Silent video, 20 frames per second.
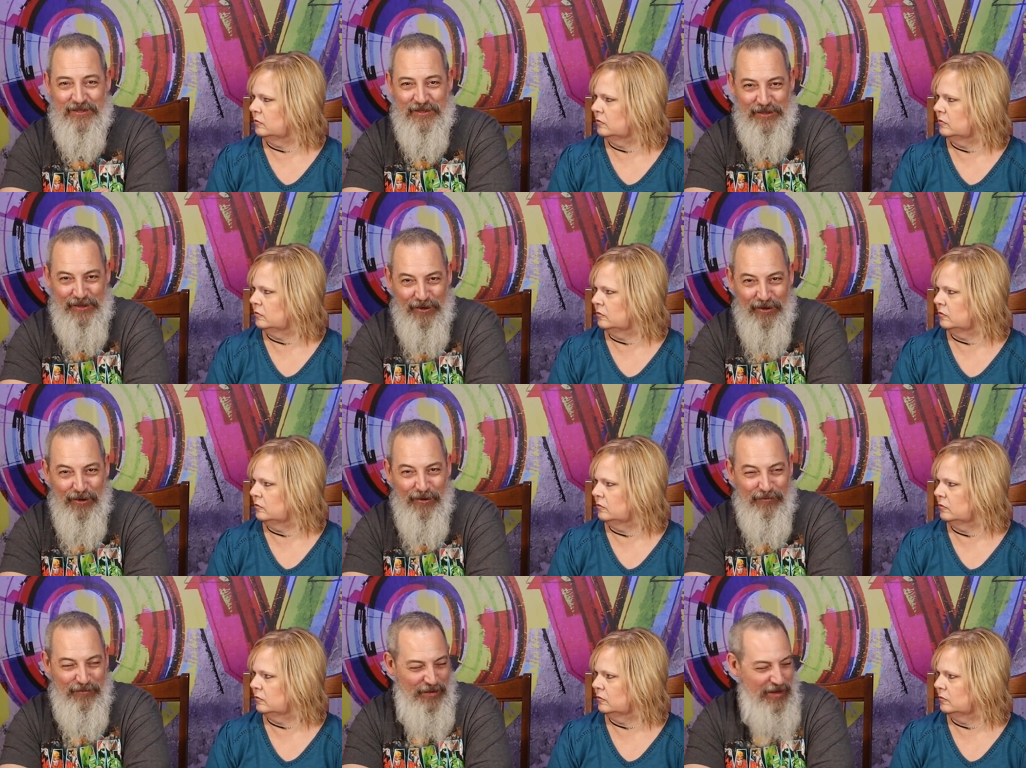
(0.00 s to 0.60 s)

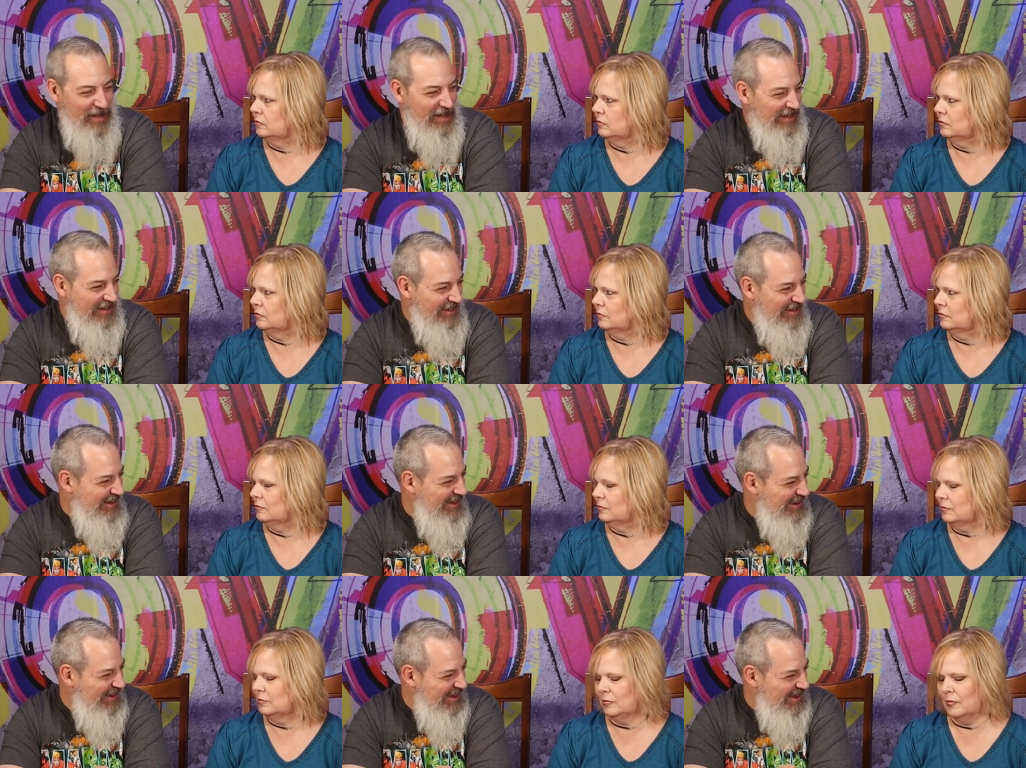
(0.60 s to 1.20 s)
Speaker 1: serving.
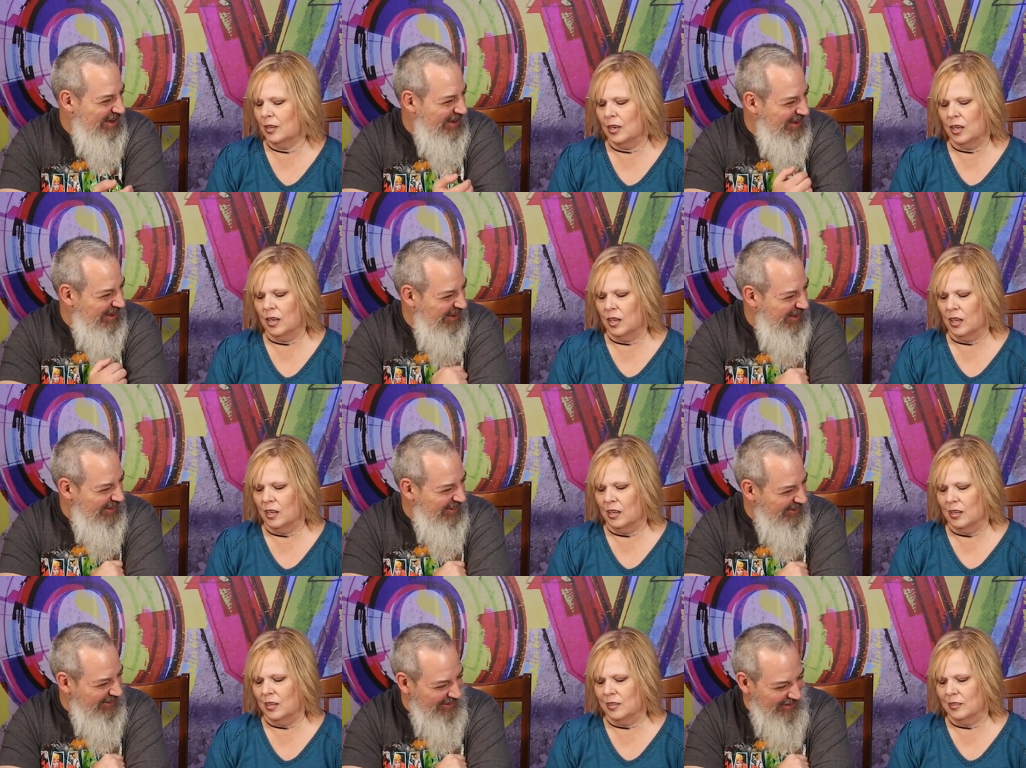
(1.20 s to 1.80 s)

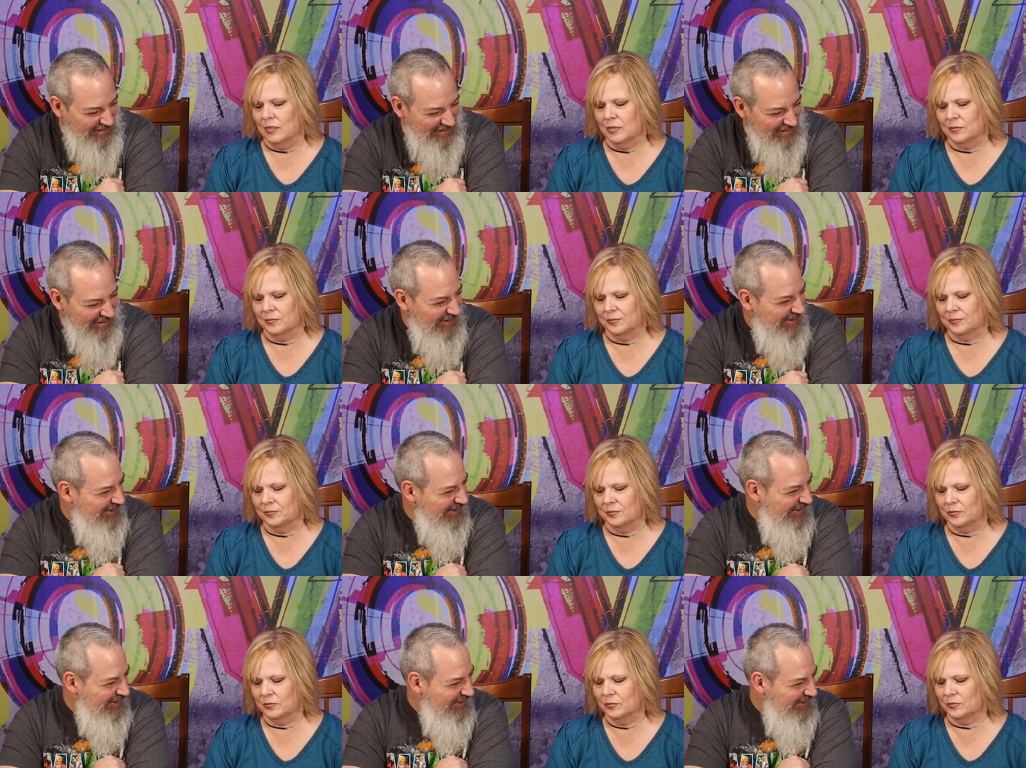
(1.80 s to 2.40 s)
like,
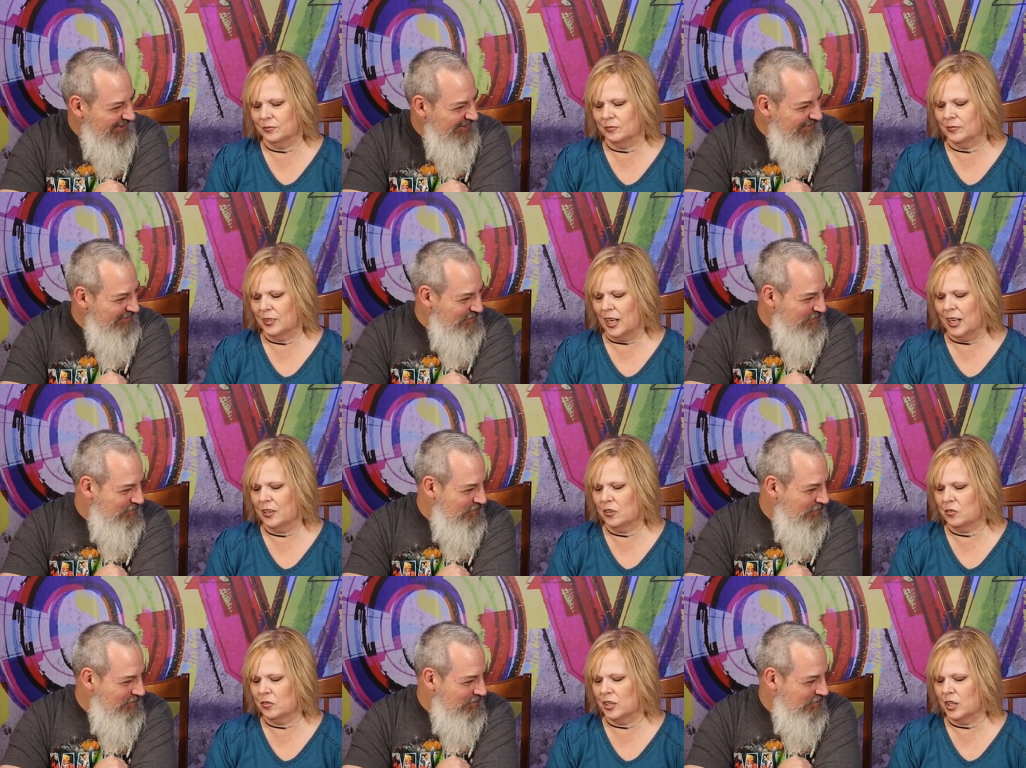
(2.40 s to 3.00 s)

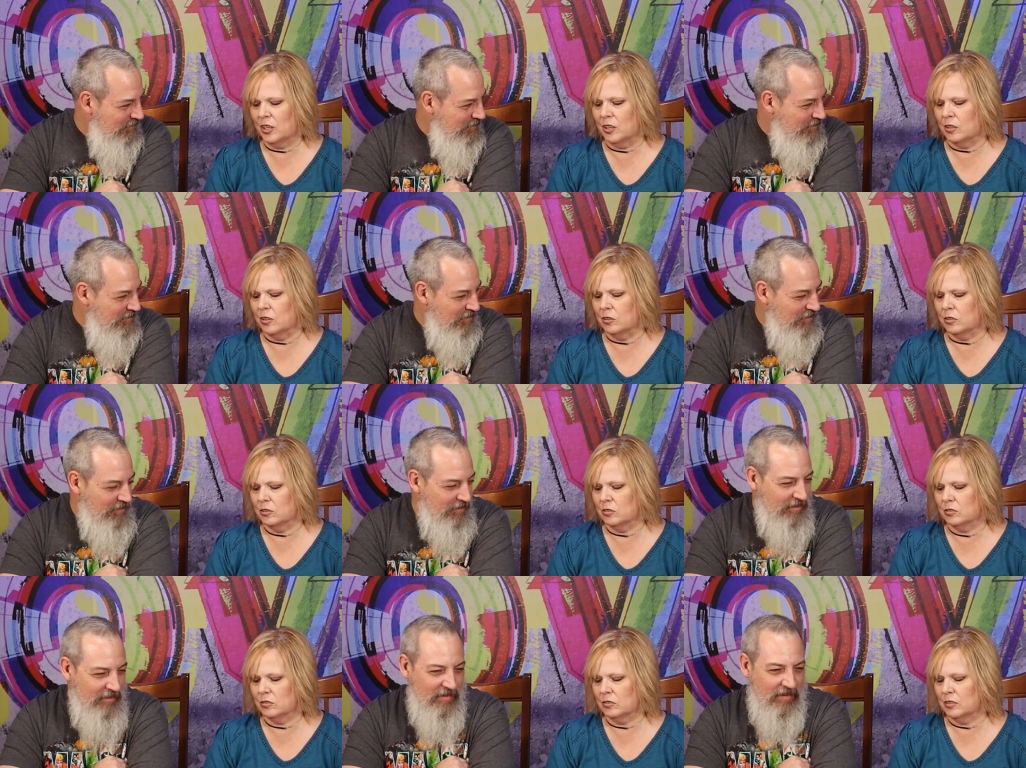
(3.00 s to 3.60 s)
Speaker 2: I don't
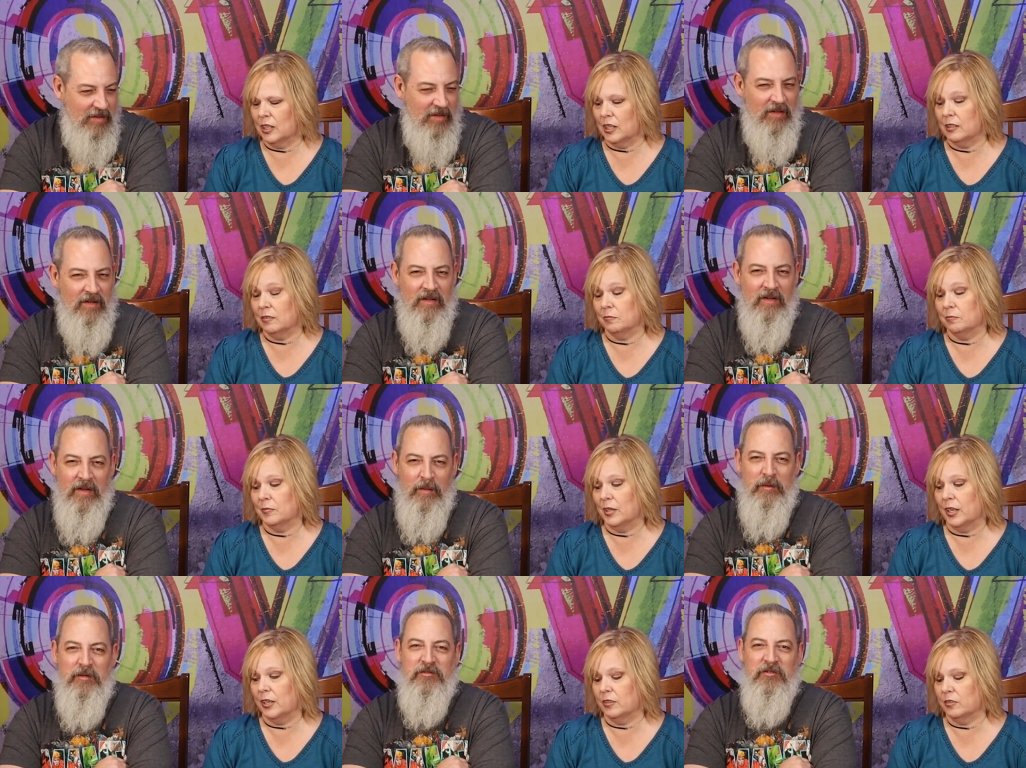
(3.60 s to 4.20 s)
know. I,
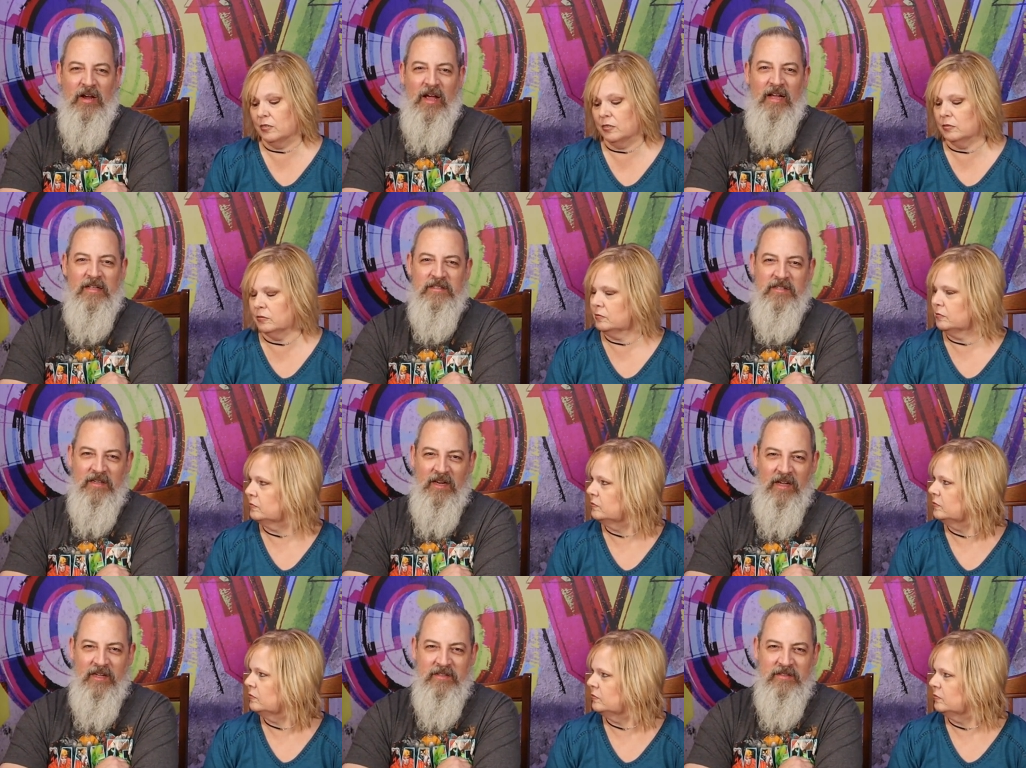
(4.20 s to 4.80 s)
Speaker 1: I'm going to try it
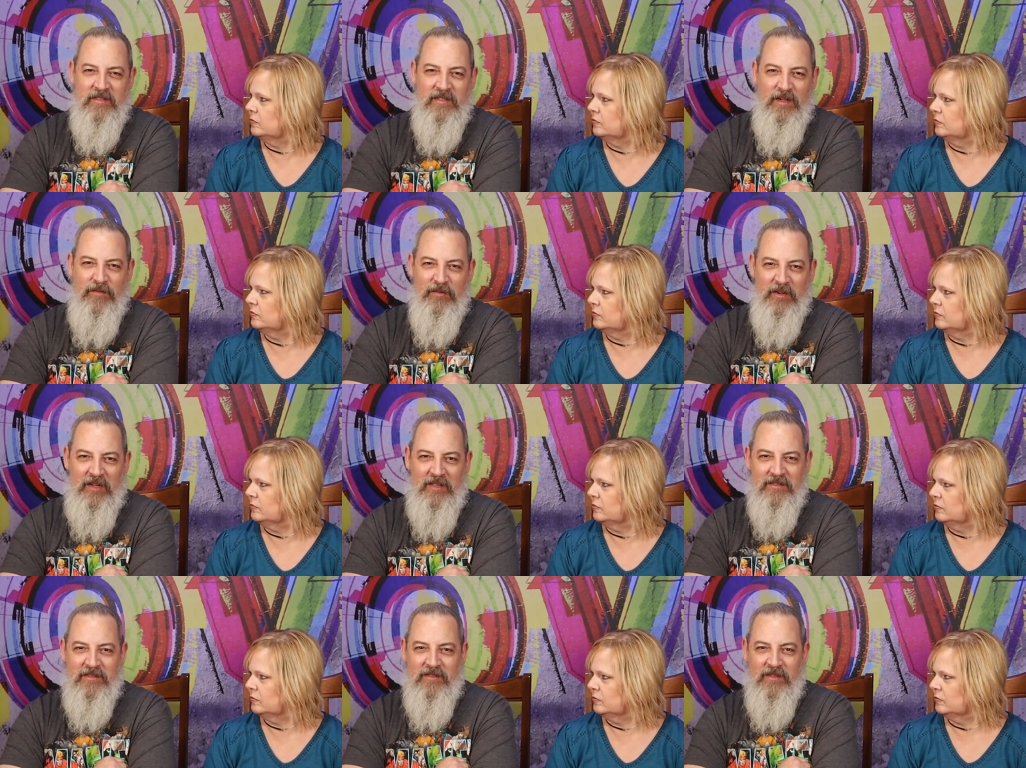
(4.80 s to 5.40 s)
tonight and see if
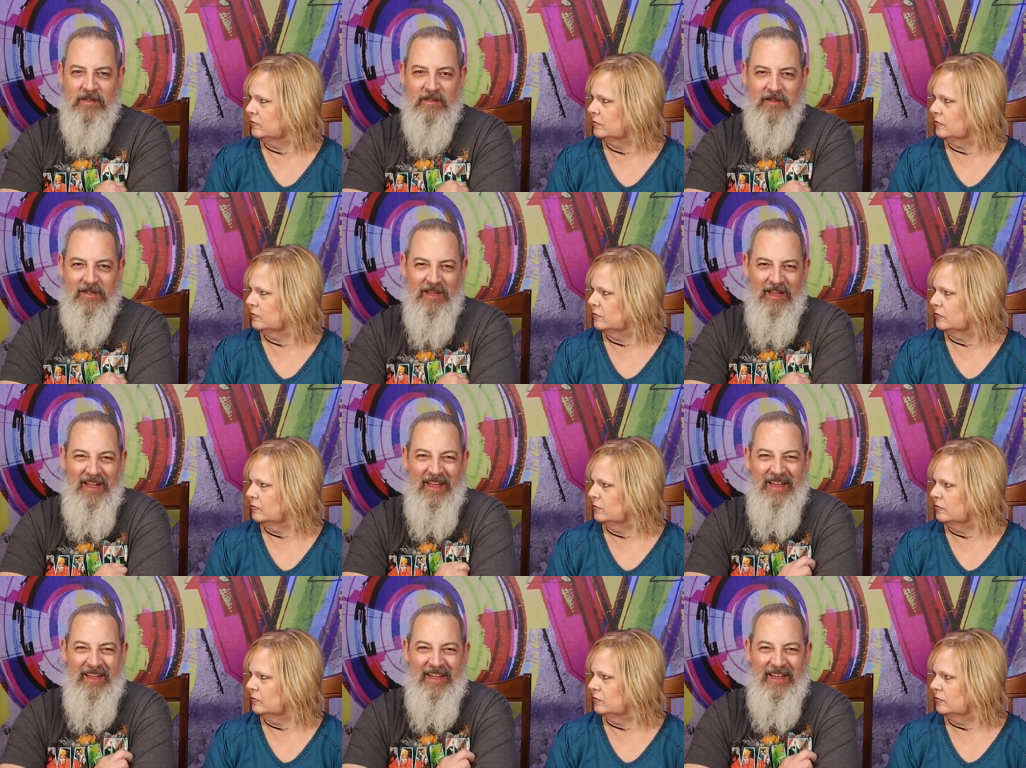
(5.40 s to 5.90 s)
I get sick.